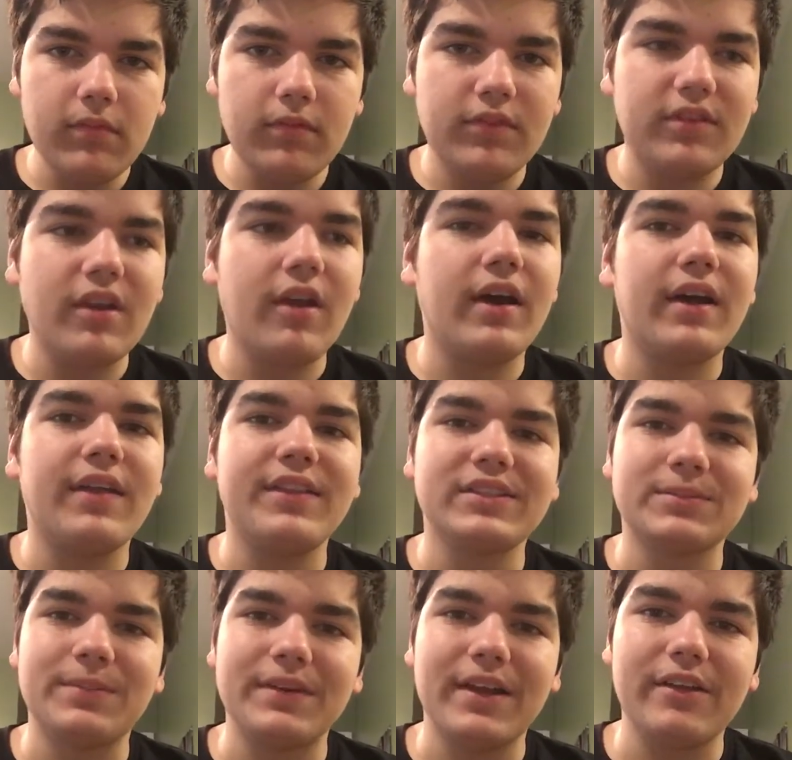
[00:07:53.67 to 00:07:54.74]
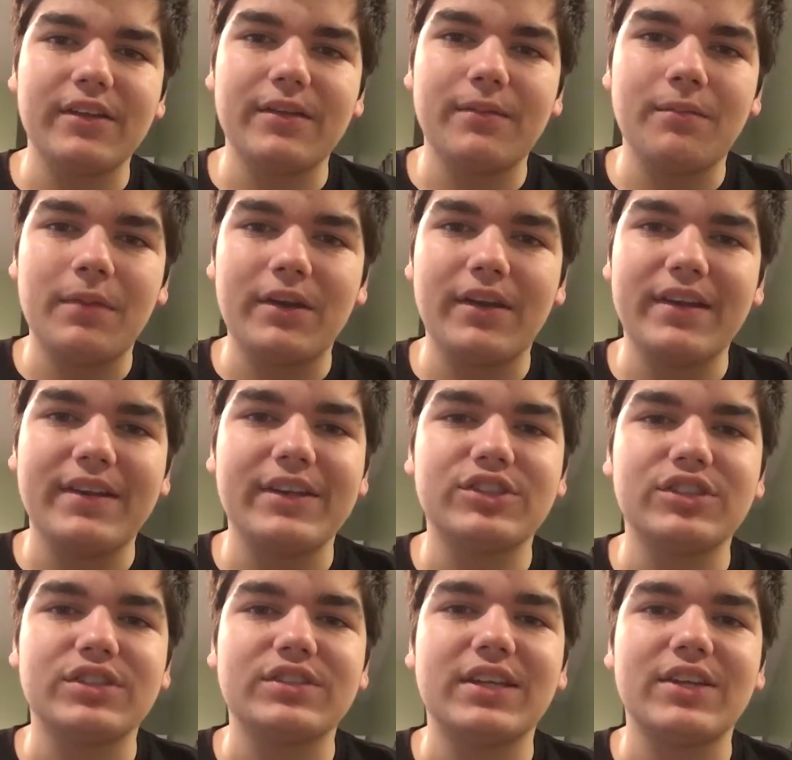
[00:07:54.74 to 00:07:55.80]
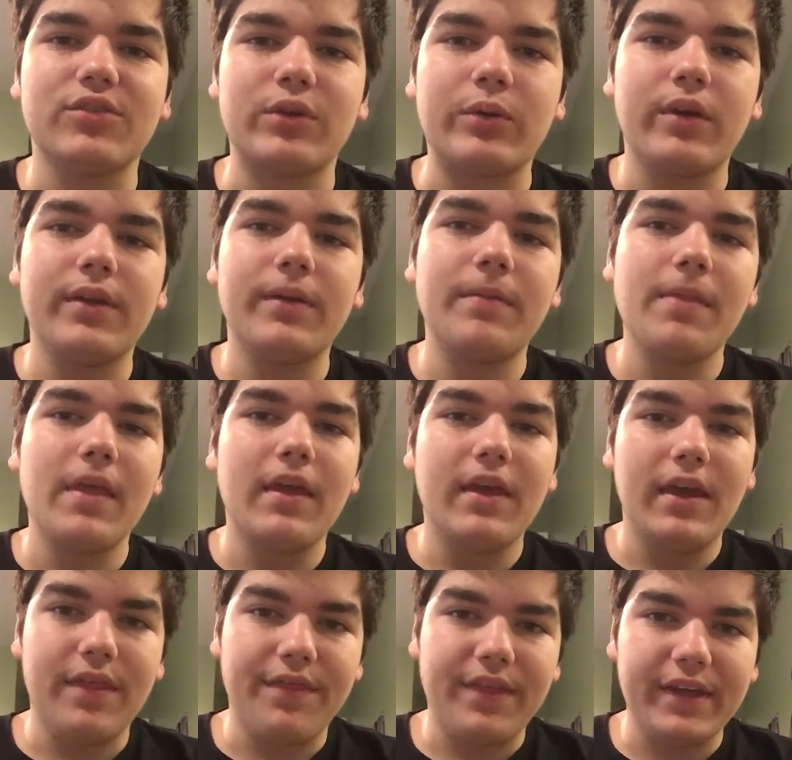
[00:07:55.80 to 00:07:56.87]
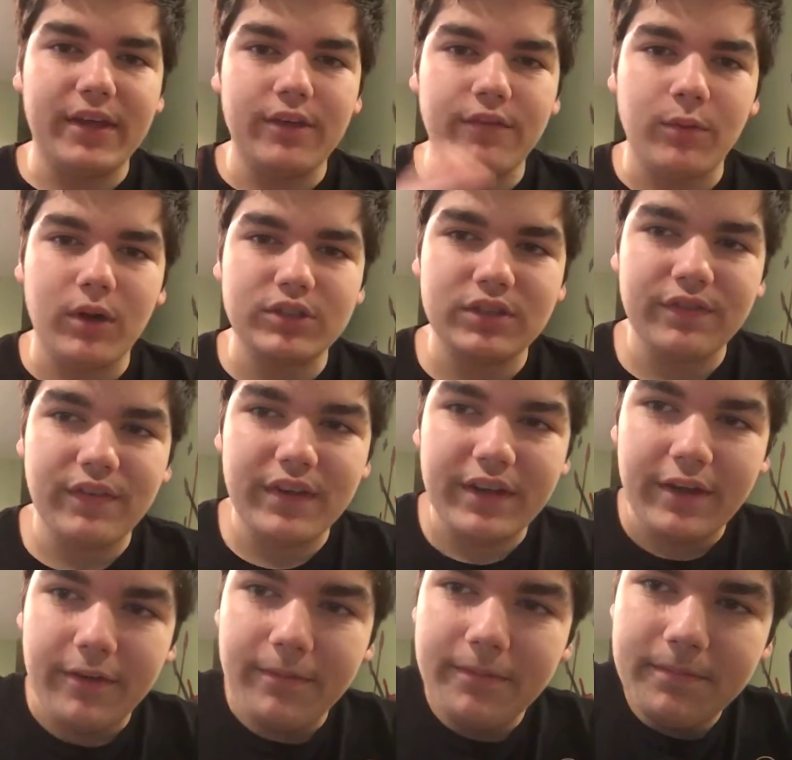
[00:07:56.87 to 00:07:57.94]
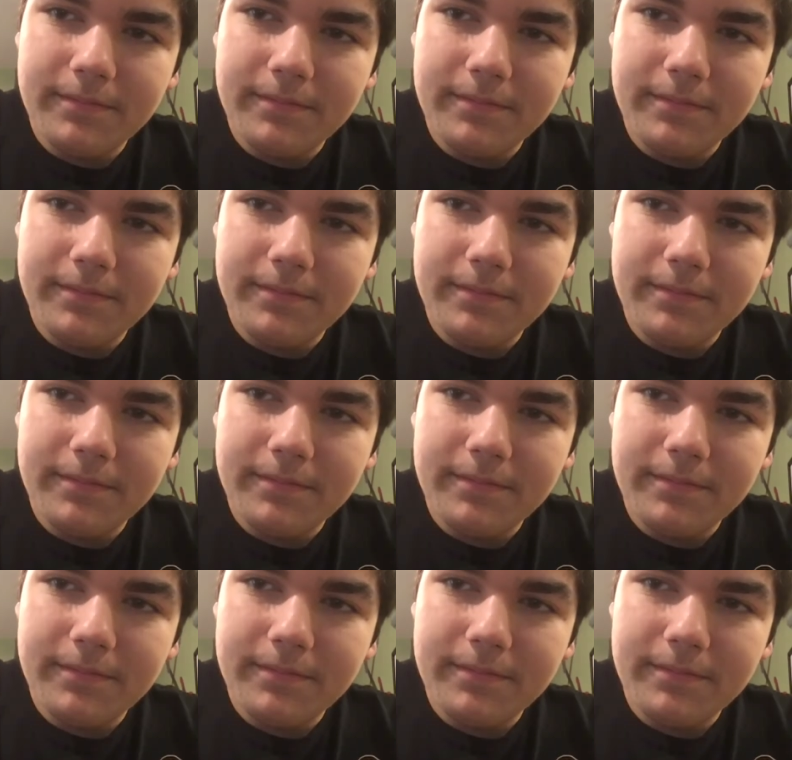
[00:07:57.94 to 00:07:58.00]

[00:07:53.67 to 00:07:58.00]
So, this has been Metalhead Nation 1021, and thank you for watching the video.